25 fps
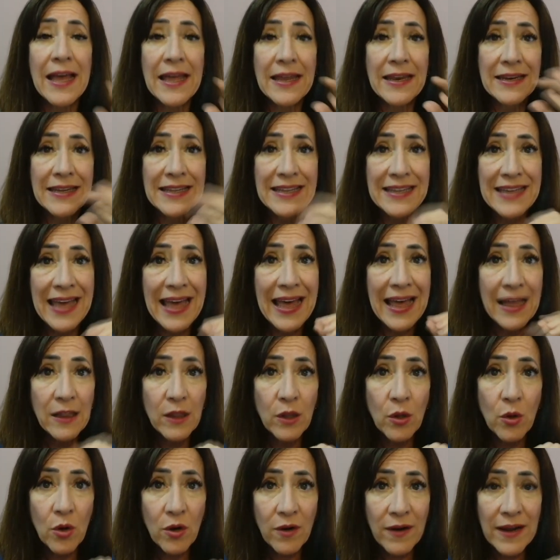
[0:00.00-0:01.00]
and
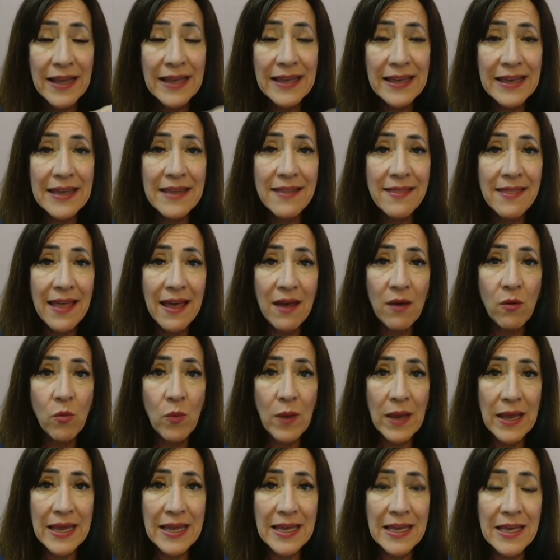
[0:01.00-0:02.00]
caloric in that
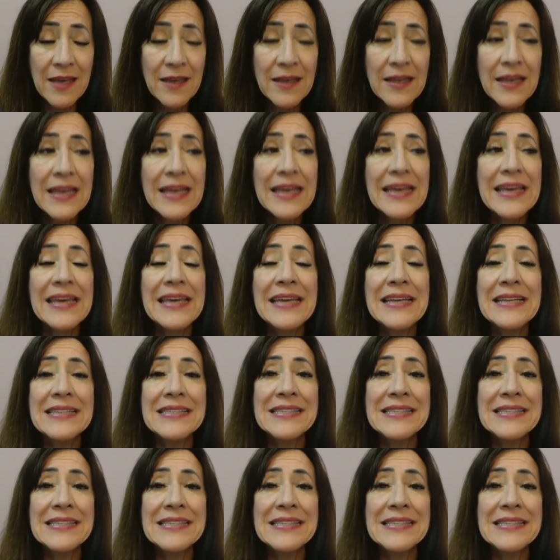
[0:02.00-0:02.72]
way, yeah.